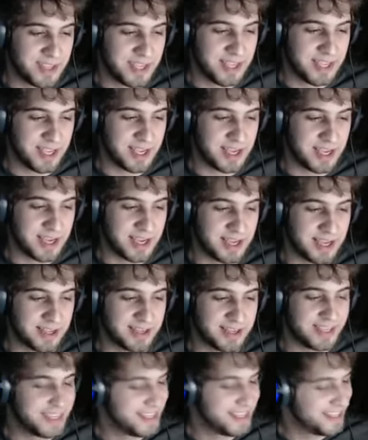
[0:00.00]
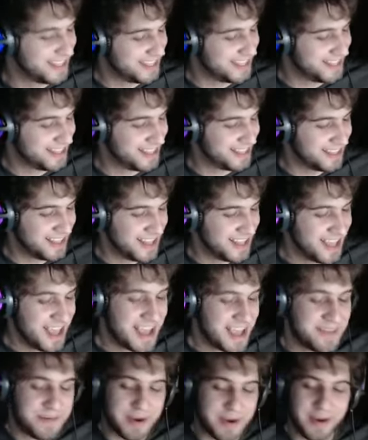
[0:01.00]
Who
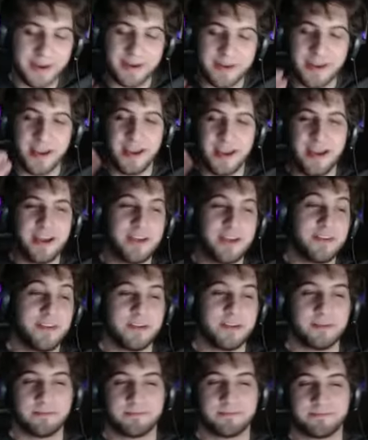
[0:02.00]
hasn't though, really?